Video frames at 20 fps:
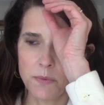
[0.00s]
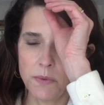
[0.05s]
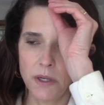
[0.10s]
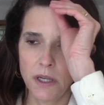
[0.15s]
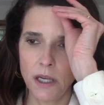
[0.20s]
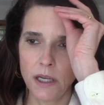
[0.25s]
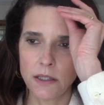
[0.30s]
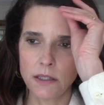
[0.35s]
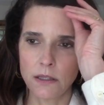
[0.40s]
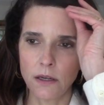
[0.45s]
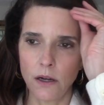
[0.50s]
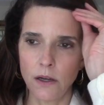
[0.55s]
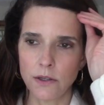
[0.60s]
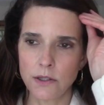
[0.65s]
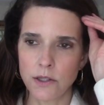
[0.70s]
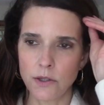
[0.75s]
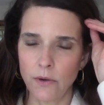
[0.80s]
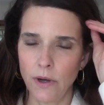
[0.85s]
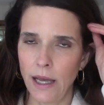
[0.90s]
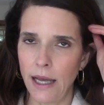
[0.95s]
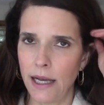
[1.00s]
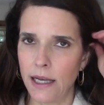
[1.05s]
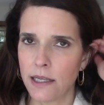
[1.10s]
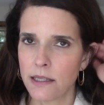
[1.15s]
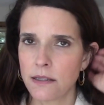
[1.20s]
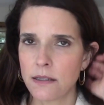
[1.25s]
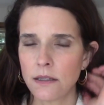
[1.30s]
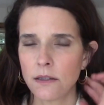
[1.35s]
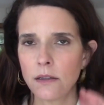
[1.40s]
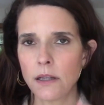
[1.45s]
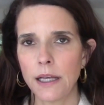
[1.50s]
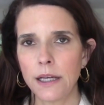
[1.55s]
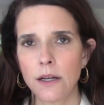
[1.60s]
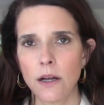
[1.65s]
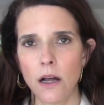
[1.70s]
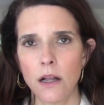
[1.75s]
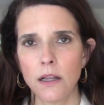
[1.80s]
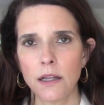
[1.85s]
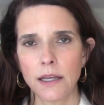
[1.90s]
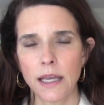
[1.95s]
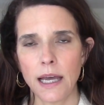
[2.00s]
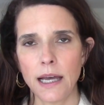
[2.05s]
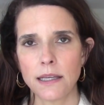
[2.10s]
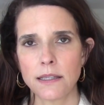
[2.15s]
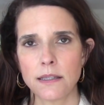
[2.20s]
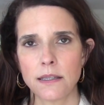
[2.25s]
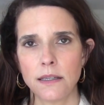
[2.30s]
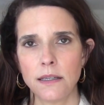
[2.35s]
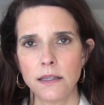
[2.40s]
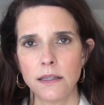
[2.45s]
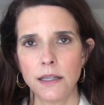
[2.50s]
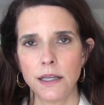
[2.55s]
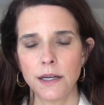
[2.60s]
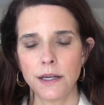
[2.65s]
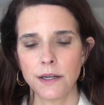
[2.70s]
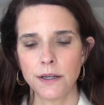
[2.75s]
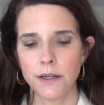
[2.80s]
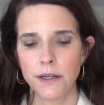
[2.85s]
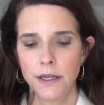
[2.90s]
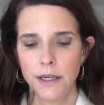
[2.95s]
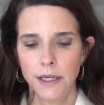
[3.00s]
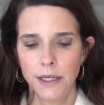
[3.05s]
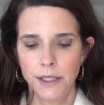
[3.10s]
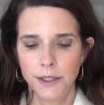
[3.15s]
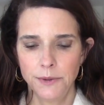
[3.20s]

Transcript: because it also has the glycolic acid in there,